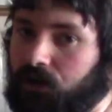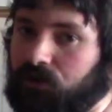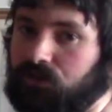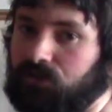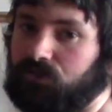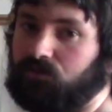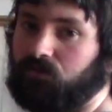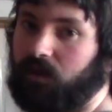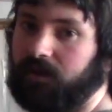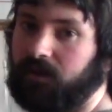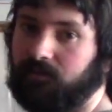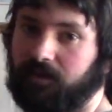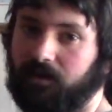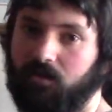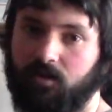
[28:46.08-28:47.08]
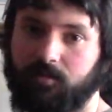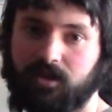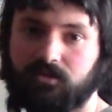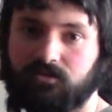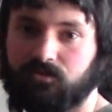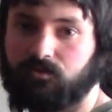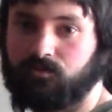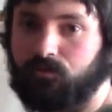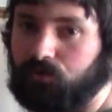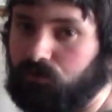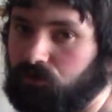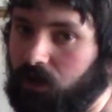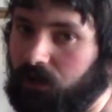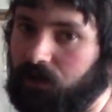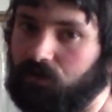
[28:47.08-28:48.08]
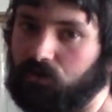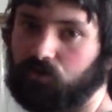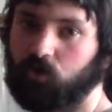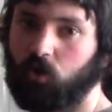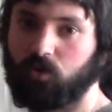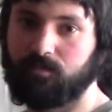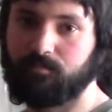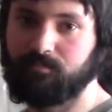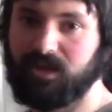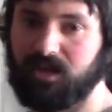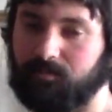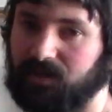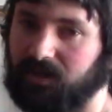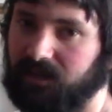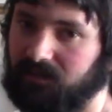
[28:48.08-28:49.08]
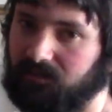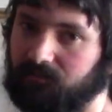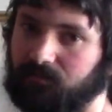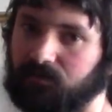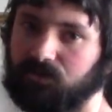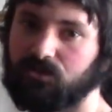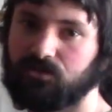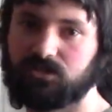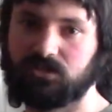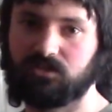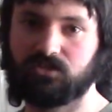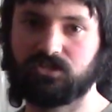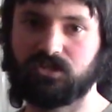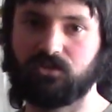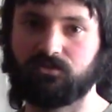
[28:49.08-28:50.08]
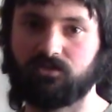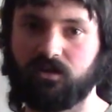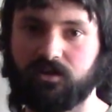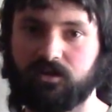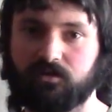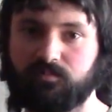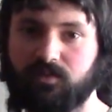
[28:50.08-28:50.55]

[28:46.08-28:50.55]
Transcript: strike at their arm. I can try to control and manipulate them using the shield. I could